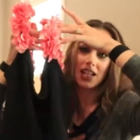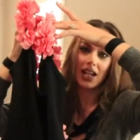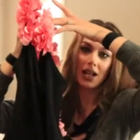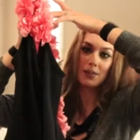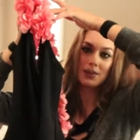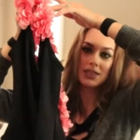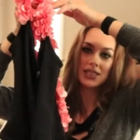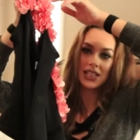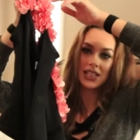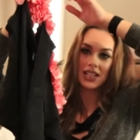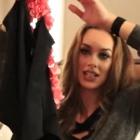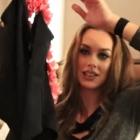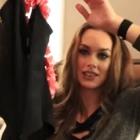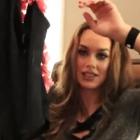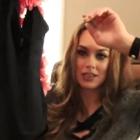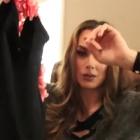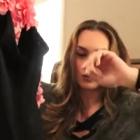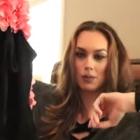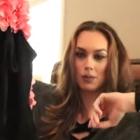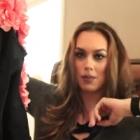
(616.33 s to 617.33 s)
and I'm sending
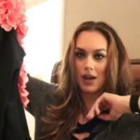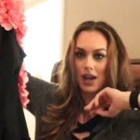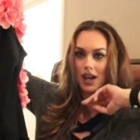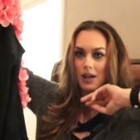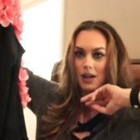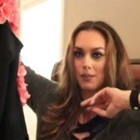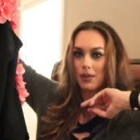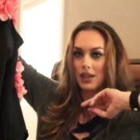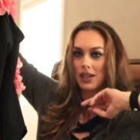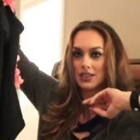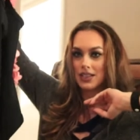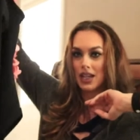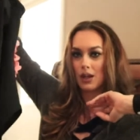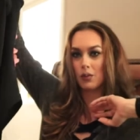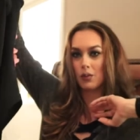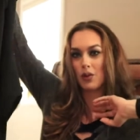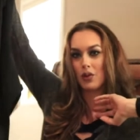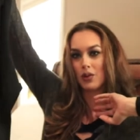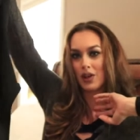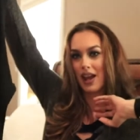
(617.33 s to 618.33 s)
this one back because I
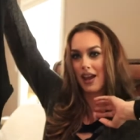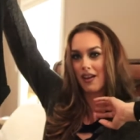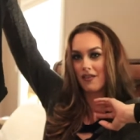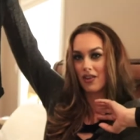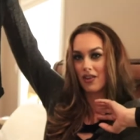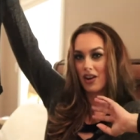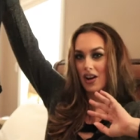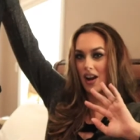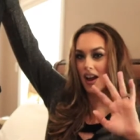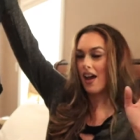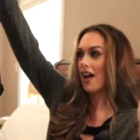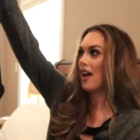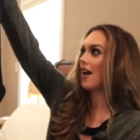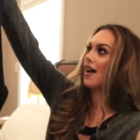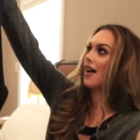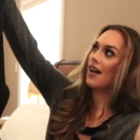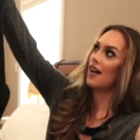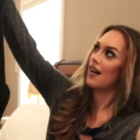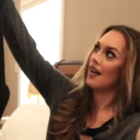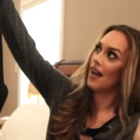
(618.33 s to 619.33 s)
won't ever
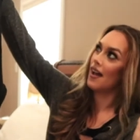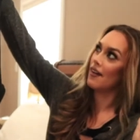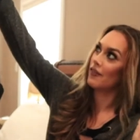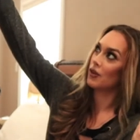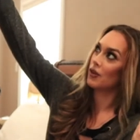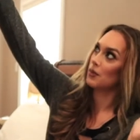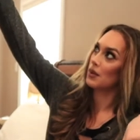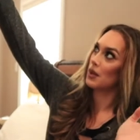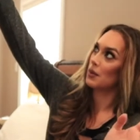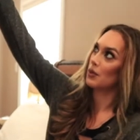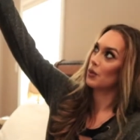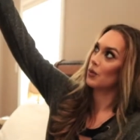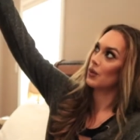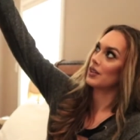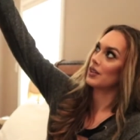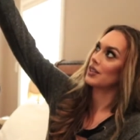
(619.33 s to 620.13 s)
be able to wear